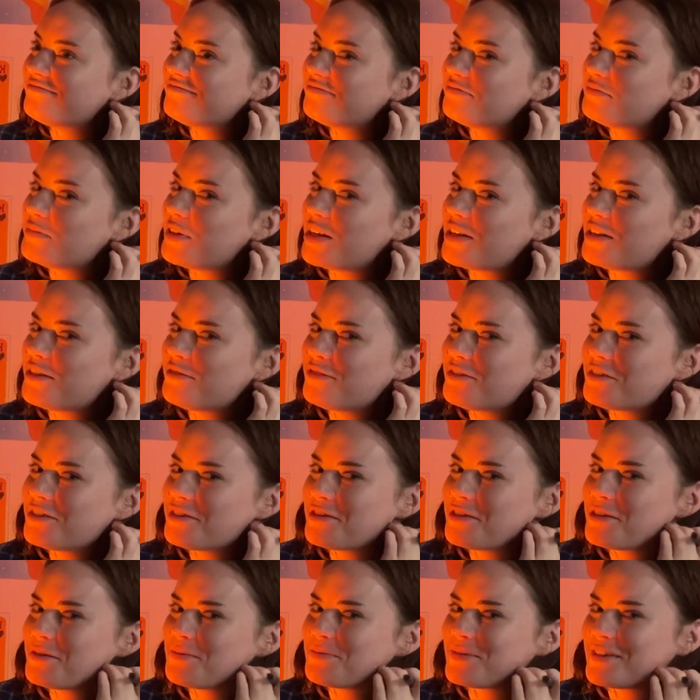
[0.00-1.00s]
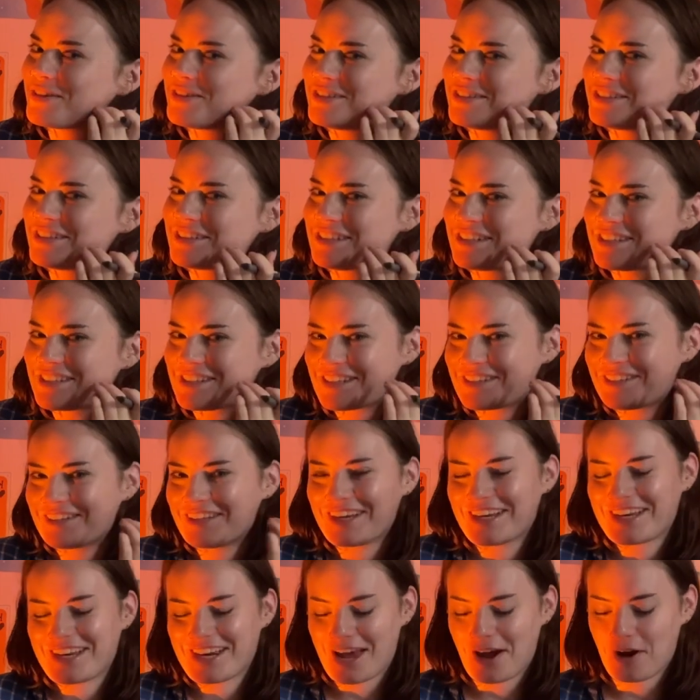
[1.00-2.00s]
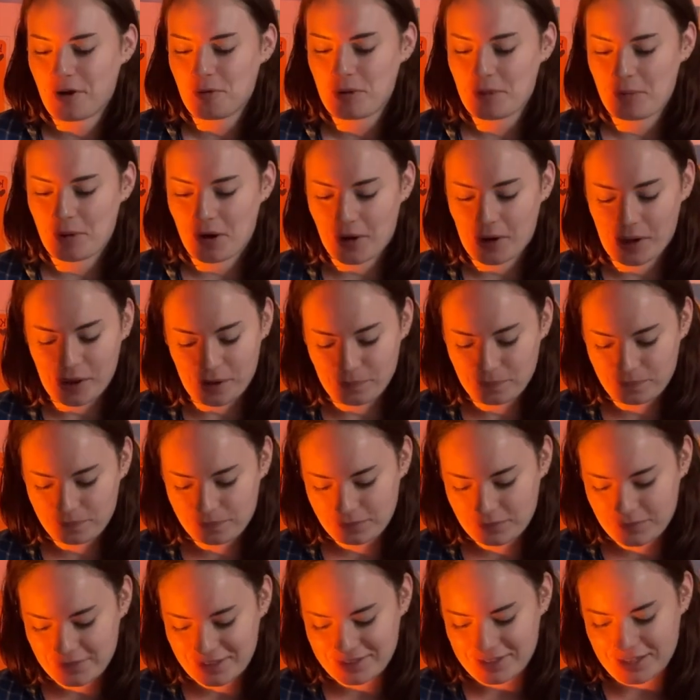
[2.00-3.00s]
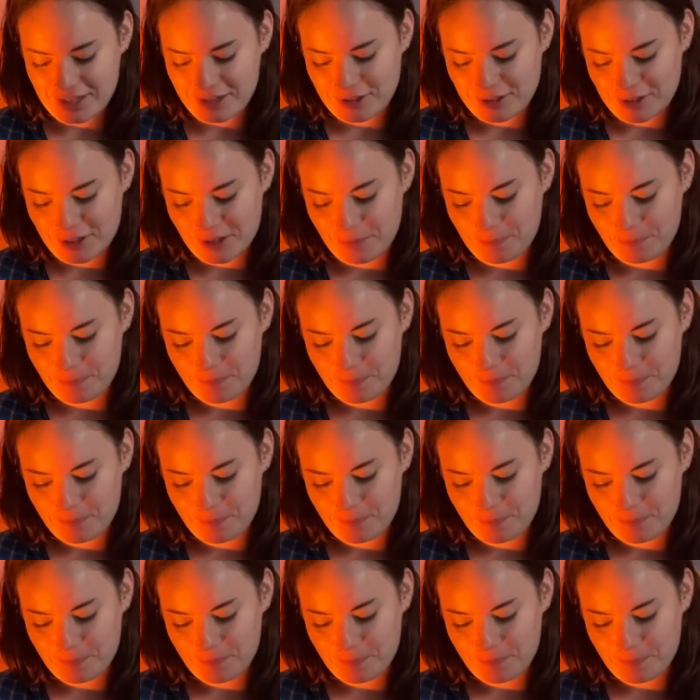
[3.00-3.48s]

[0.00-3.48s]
what if I write poetry? So like now I'm a poet, essentially.